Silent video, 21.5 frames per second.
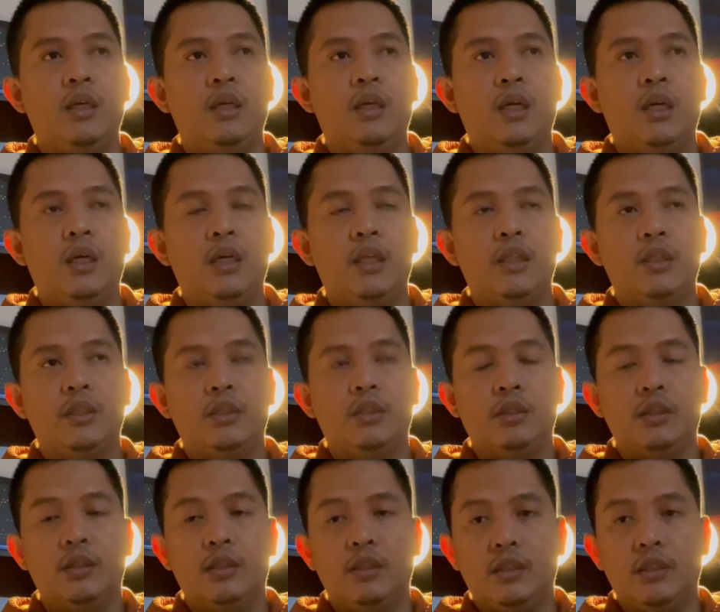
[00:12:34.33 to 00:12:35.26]

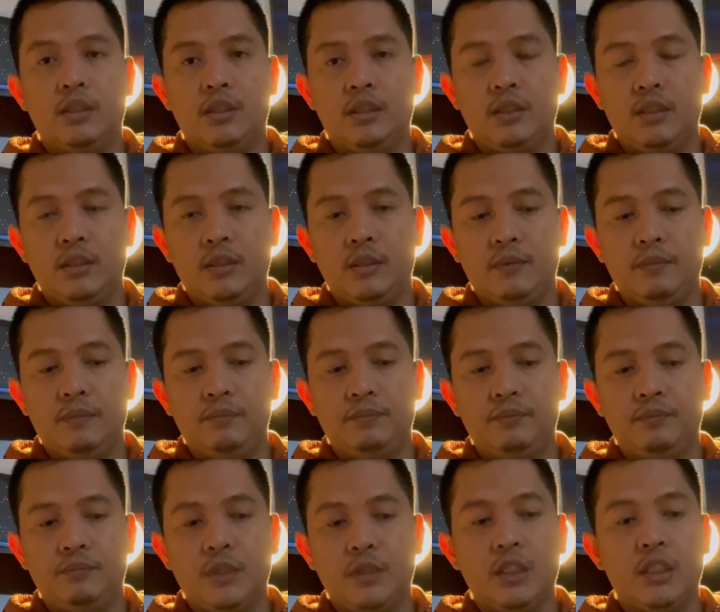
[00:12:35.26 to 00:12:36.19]
until
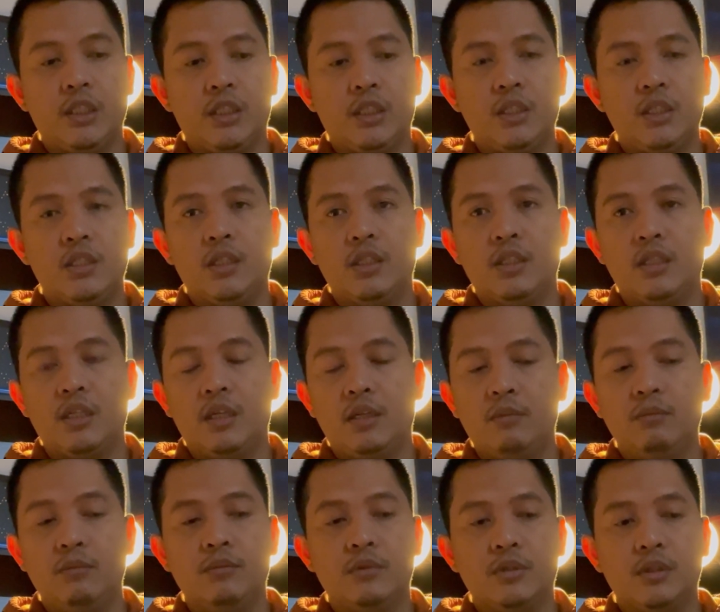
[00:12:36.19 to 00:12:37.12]
the technician
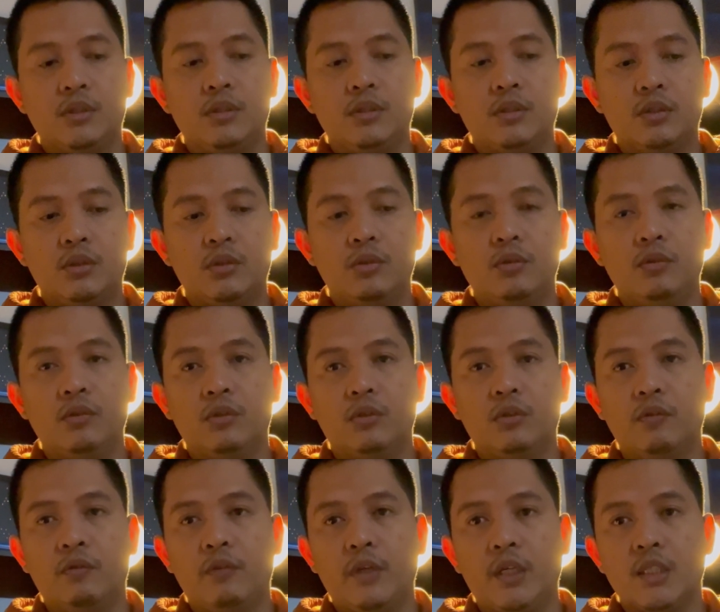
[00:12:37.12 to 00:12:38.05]
comes to
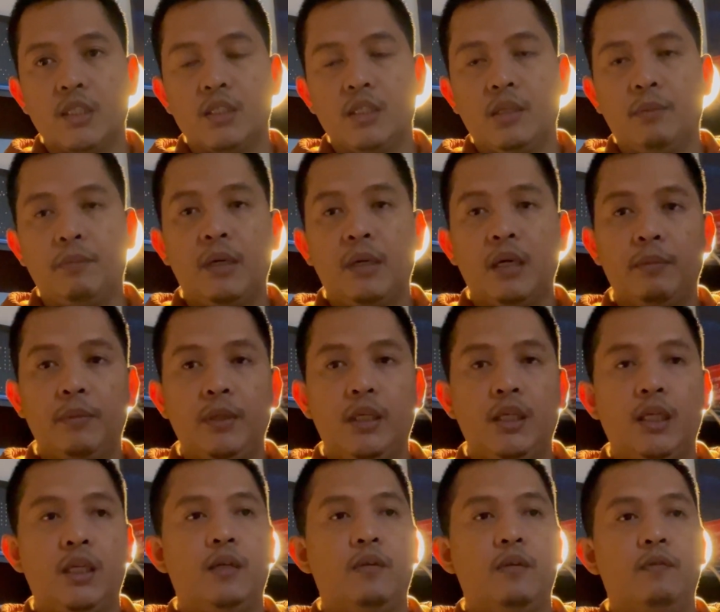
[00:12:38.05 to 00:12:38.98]
fix the piping,
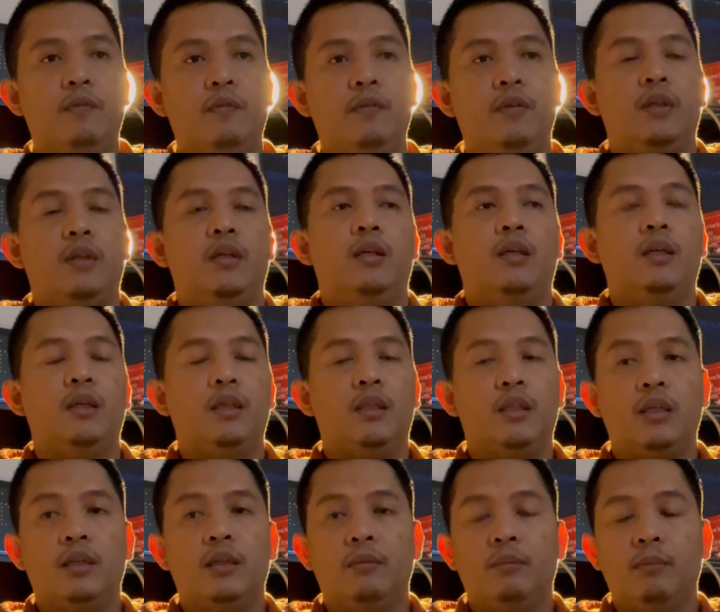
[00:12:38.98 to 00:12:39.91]
if it
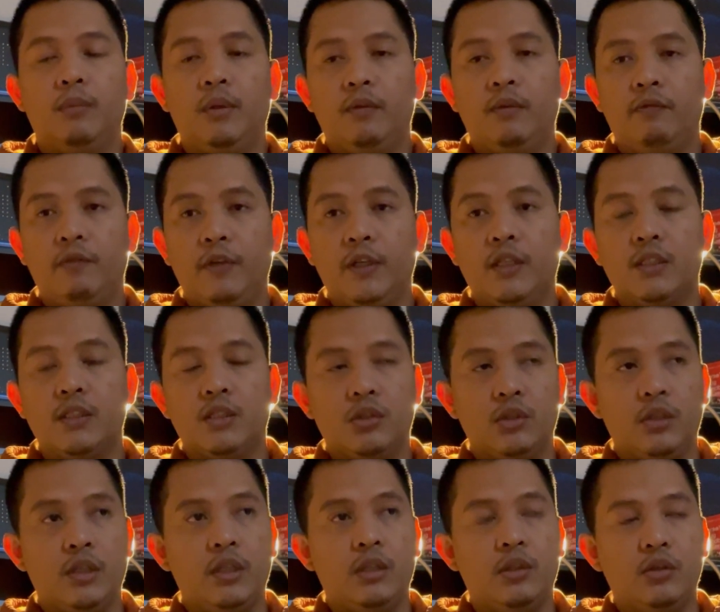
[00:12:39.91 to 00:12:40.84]
can be fixed
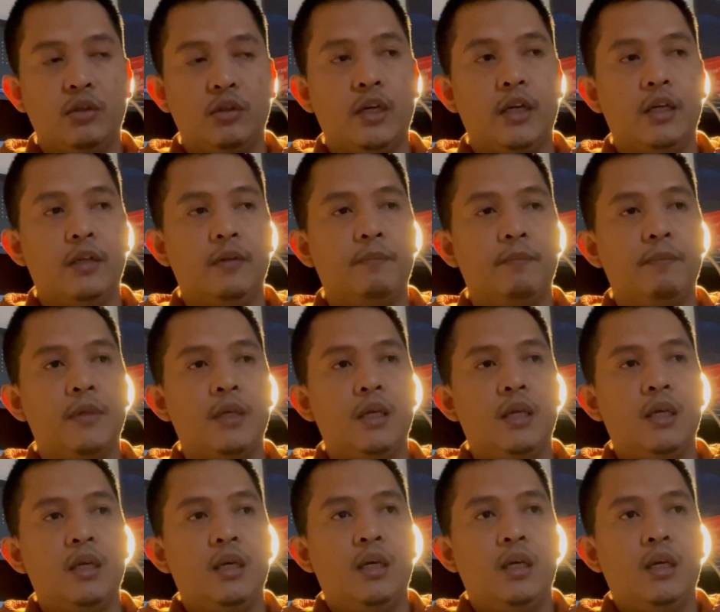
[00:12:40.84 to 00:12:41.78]
tonight.
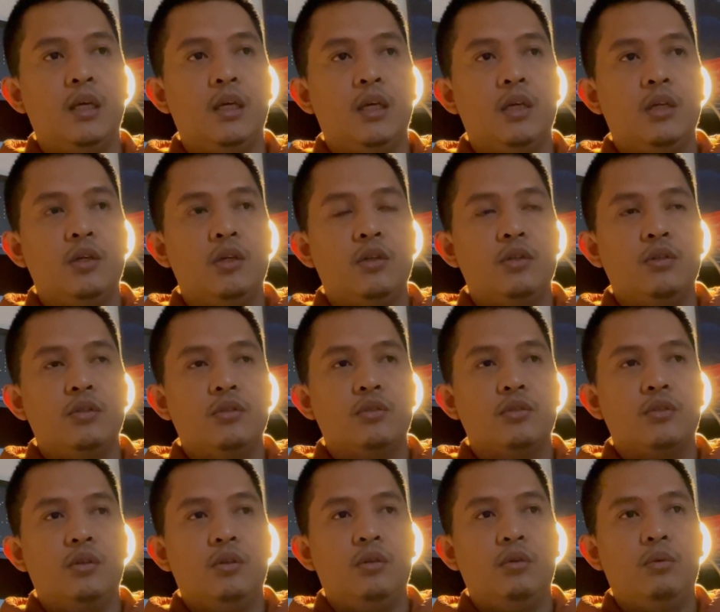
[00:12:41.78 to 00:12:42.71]

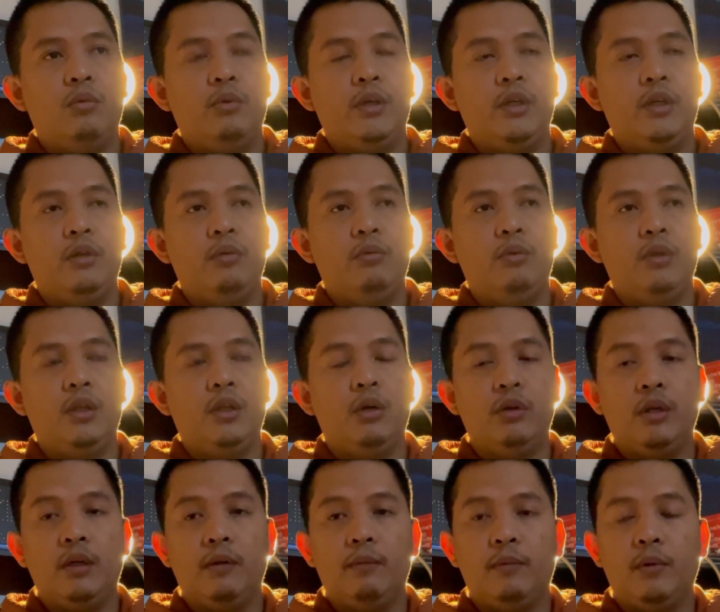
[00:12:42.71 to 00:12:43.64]
So we
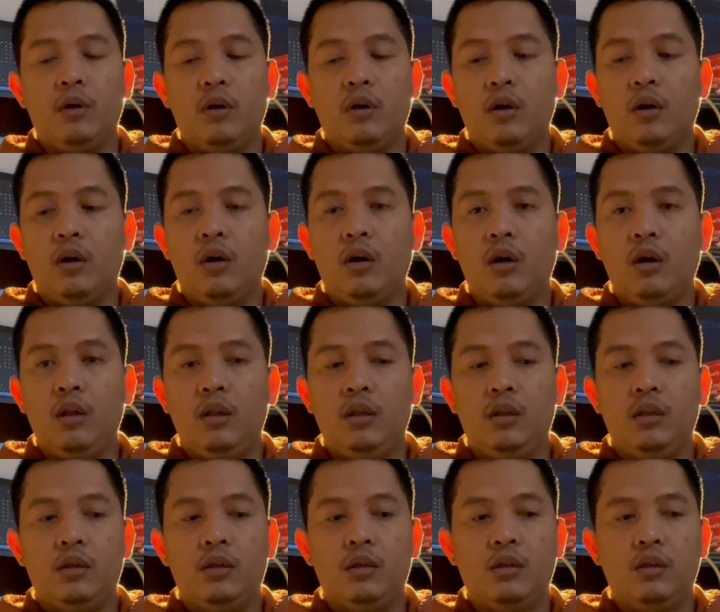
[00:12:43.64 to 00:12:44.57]
load up
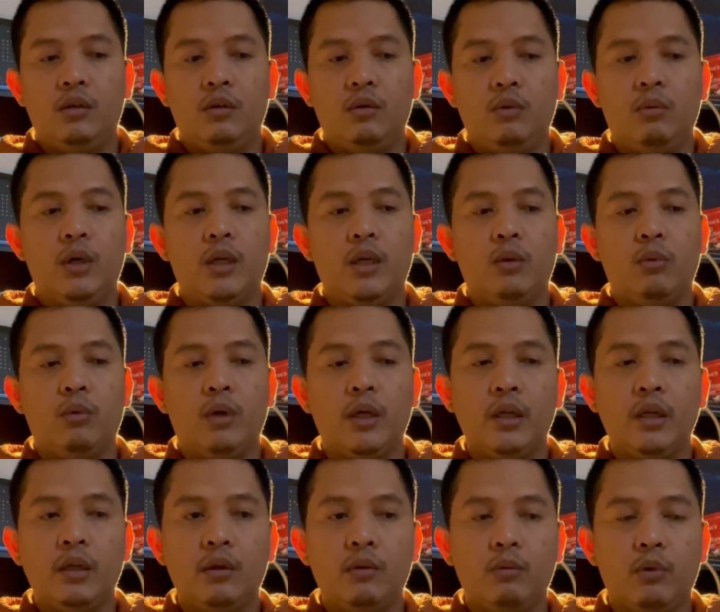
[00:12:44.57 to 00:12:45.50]
all
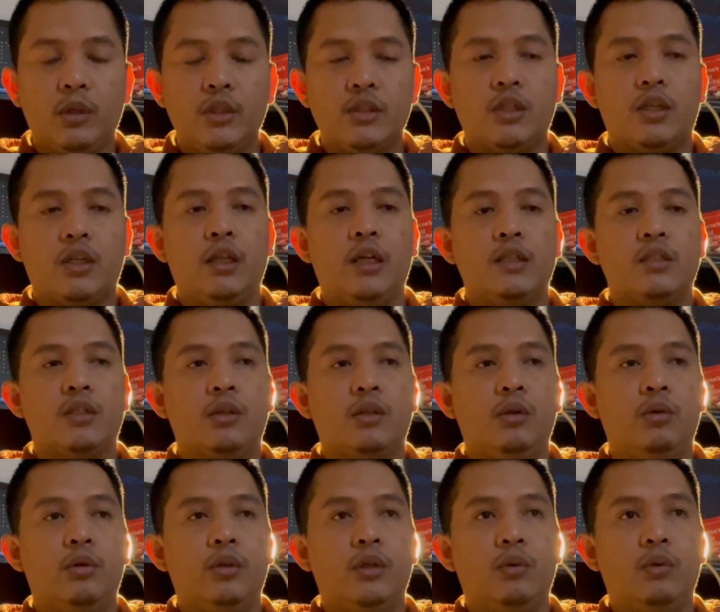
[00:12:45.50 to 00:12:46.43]
one sterilizer
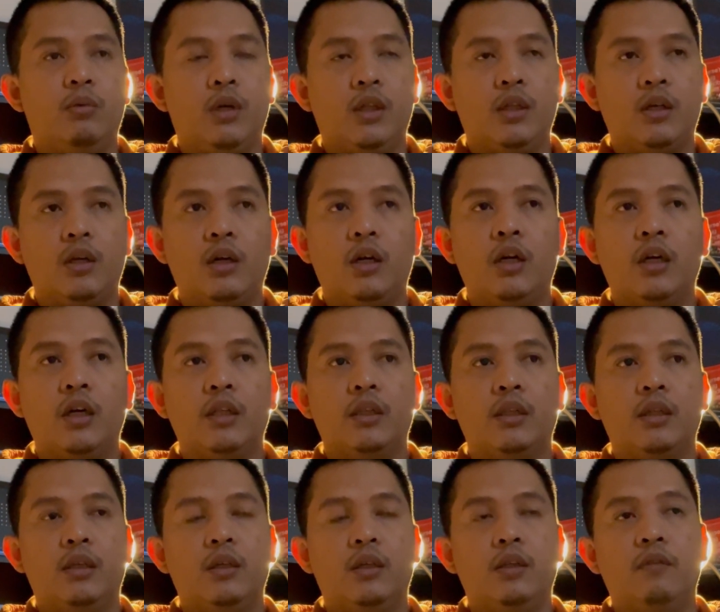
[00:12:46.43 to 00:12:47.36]
load in one cart.
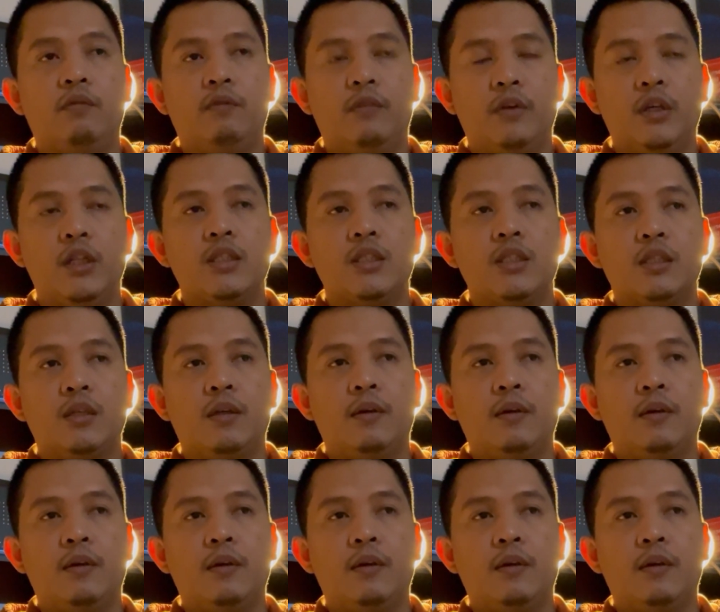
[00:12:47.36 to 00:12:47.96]
It fits,